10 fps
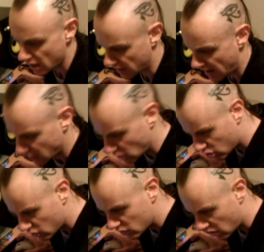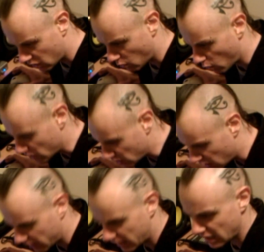and how you choose those
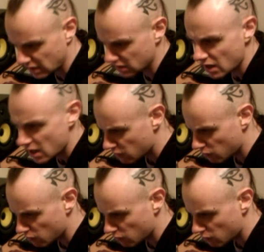orders, like getting